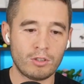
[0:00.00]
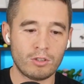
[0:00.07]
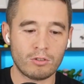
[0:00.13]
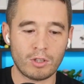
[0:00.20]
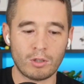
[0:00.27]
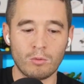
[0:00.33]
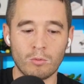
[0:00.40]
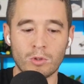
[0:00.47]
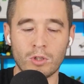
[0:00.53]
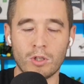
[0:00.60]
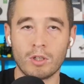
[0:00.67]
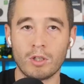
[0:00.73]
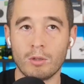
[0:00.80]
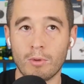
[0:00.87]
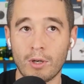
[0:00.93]
Just like when we're
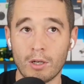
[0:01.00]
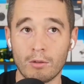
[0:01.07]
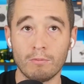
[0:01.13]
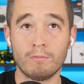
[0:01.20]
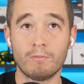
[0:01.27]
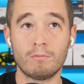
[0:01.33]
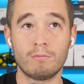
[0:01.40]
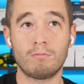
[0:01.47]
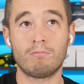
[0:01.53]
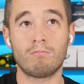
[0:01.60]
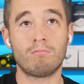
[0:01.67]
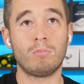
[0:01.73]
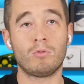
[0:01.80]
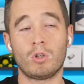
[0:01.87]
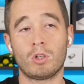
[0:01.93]
talking about,
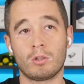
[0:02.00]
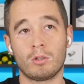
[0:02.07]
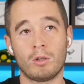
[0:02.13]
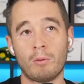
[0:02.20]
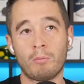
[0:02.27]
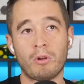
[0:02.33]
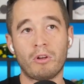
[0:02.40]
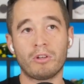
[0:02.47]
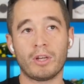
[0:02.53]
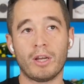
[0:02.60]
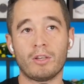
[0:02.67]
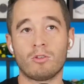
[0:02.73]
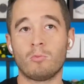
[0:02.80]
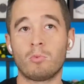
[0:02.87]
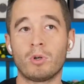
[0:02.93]
we talked to a number of other
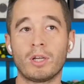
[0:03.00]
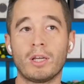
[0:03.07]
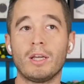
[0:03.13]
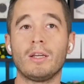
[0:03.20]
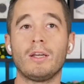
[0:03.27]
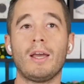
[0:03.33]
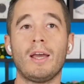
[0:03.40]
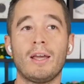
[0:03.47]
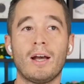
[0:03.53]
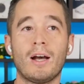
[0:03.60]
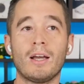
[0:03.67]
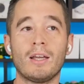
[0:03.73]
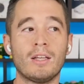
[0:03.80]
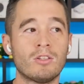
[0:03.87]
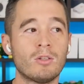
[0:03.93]
guests, bringing
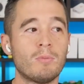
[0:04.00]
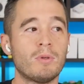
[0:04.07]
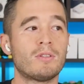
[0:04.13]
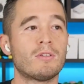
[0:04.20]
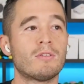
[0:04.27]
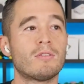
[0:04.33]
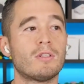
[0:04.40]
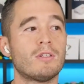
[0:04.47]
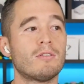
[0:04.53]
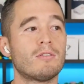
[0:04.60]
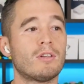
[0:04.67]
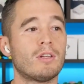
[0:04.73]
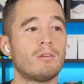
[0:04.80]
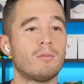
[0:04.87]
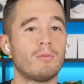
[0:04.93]
AI into businesses
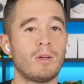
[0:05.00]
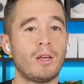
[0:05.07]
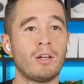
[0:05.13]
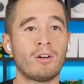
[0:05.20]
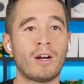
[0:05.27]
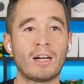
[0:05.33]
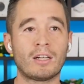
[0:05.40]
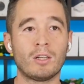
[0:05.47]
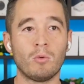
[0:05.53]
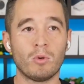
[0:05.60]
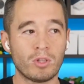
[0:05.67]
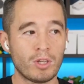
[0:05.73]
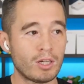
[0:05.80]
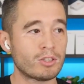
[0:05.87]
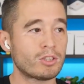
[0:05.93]
and interacting
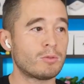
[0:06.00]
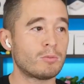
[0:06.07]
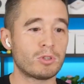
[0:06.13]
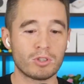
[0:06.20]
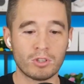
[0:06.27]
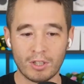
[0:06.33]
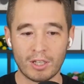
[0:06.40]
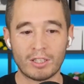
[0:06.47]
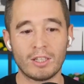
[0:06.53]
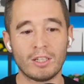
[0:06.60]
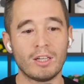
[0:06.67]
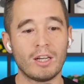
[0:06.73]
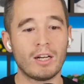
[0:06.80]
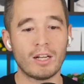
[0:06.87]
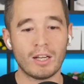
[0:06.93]
with customers, collecting
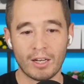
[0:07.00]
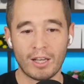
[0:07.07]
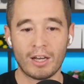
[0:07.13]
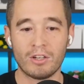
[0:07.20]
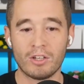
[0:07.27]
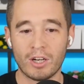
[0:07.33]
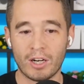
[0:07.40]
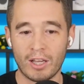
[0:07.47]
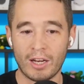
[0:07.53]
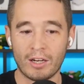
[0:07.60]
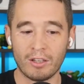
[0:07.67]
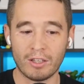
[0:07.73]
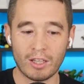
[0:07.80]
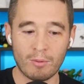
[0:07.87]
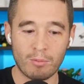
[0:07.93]
data, and how you're kind of
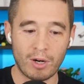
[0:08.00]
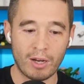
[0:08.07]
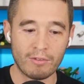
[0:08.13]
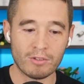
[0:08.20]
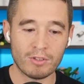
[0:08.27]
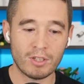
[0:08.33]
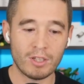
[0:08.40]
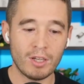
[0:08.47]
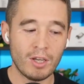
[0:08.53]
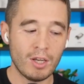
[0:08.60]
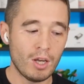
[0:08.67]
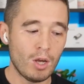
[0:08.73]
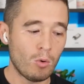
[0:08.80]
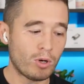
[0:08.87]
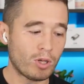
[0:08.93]
handling that privacy.
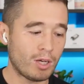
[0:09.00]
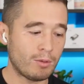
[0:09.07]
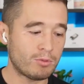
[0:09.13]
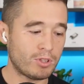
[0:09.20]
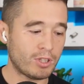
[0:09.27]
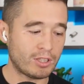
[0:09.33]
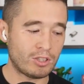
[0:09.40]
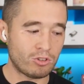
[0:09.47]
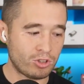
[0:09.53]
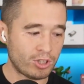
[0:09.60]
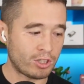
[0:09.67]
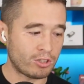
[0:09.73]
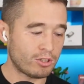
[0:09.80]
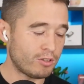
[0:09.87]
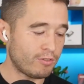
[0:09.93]
When it comes to like just
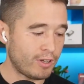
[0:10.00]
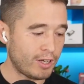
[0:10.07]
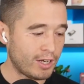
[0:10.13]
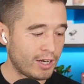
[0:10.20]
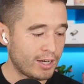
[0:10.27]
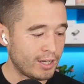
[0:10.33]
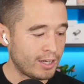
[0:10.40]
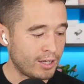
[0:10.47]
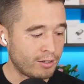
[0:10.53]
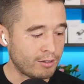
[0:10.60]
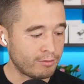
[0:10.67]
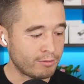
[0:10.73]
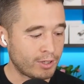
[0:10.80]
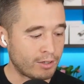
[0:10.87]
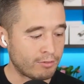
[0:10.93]
generative AI
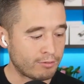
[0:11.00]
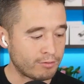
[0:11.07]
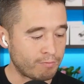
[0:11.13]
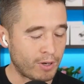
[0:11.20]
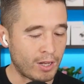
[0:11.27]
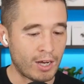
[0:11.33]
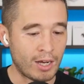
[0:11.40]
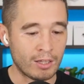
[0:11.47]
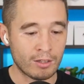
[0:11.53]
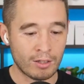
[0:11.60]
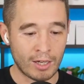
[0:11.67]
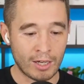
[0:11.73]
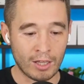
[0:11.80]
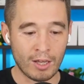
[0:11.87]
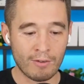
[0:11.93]
and kind of at a
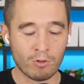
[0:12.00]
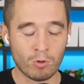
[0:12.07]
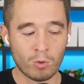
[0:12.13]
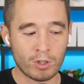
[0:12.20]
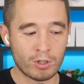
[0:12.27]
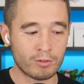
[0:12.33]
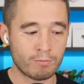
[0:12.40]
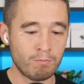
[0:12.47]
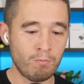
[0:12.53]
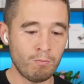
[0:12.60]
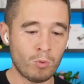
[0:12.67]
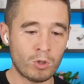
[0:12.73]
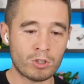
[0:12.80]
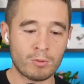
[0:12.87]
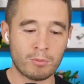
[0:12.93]
high level, what are
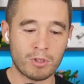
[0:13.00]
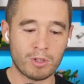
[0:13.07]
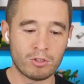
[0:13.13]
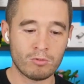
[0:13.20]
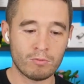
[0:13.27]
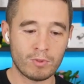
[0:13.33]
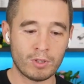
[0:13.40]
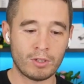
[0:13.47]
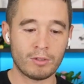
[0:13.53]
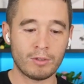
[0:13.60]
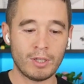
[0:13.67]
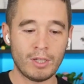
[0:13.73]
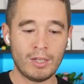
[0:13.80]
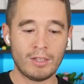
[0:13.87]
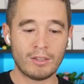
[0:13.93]
some of the
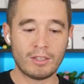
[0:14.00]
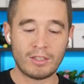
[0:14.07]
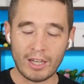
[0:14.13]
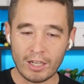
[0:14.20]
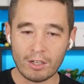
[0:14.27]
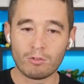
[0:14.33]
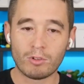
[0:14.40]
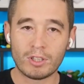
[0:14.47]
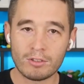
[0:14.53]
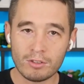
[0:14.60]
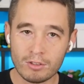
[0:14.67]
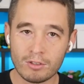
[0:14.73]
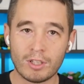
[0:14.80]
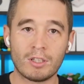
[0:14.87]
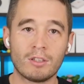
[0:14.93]
data
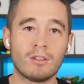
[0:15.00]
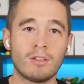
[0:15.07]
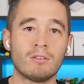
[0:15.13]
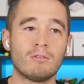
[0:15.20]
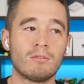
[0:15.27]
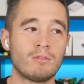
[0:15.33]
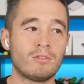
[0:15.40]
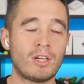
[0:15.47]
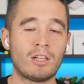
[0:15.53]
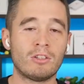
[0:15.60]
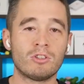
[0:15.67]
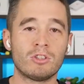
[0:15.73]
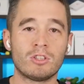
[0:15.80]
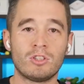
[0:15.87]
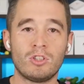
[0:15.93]
risks and
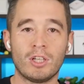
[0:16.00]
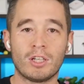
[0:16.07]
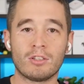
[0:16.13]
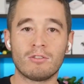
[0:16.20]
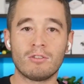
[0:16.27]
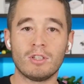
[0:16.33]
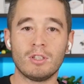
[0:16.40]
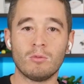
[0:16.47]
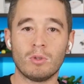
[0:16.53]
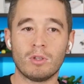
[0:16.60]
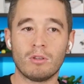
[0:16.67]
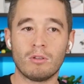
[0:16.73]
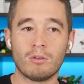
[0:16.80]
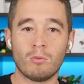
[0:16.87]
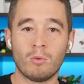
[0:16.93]
challenges that you kind of see with
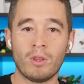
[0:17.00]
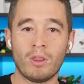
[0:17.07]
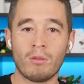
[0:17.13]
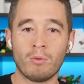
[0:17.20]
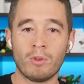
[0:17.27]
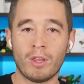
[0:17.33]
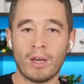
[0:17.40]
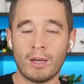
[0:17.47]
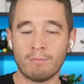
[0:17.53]
that?